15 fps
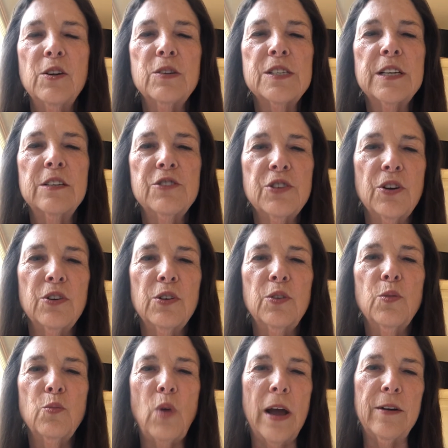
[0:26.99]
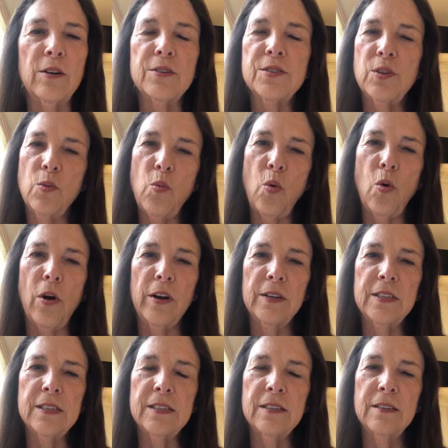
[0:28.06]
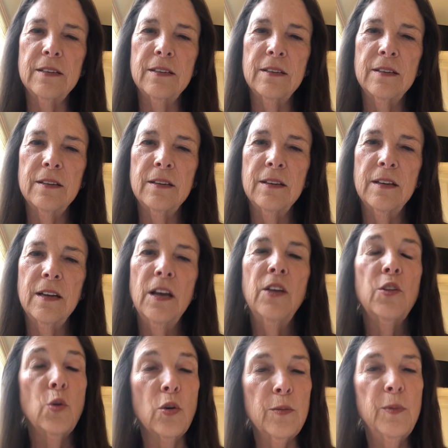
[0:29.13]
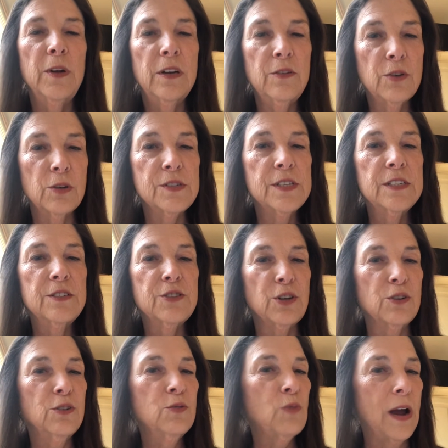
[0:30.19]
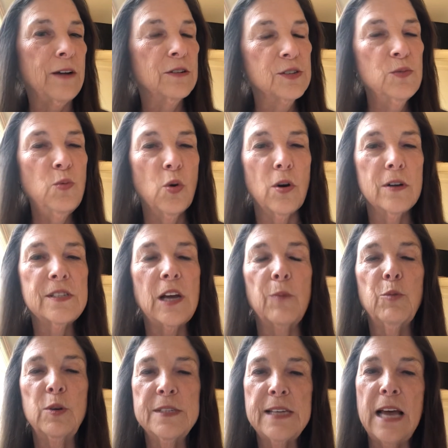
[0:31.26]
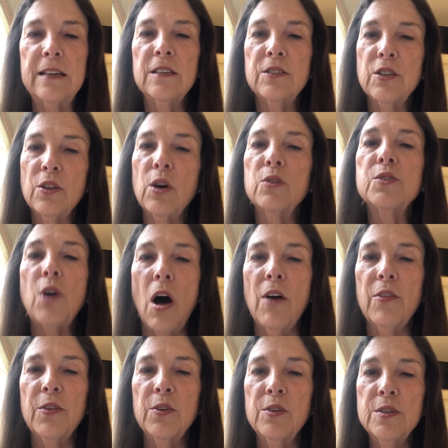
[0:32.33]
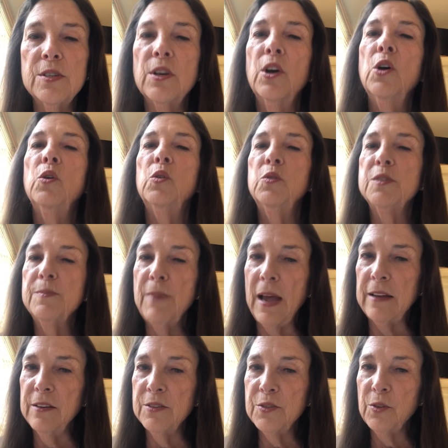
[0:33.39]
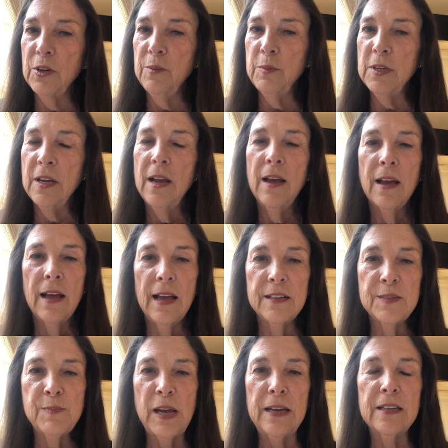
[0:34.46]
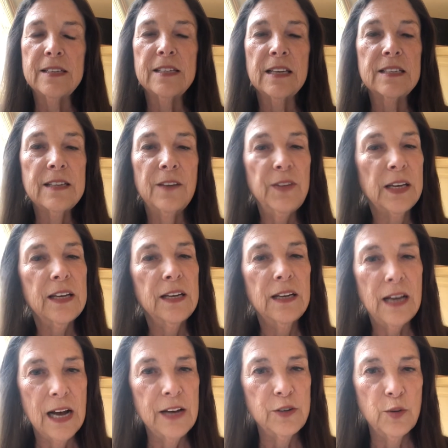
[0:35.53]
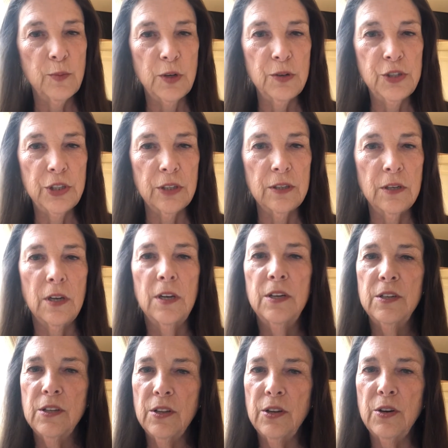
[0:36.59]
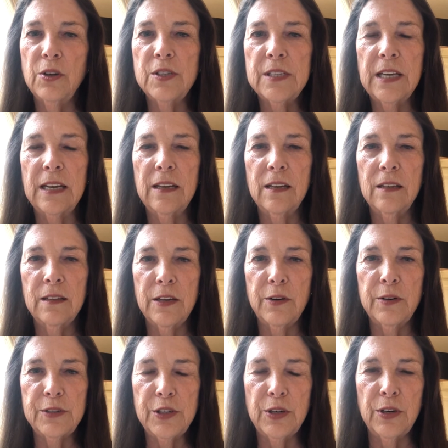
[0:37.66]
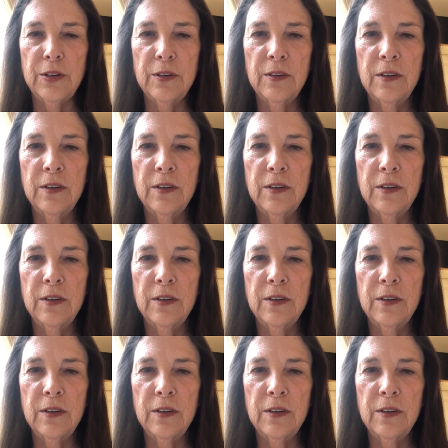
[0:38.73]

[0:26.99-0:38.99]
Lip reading: Nursing Journal Writers Awards. The Orthopedic Nursing Journal Writers Awards are presented to those authors whose manuscript has made a significant contribution to the nursing literature.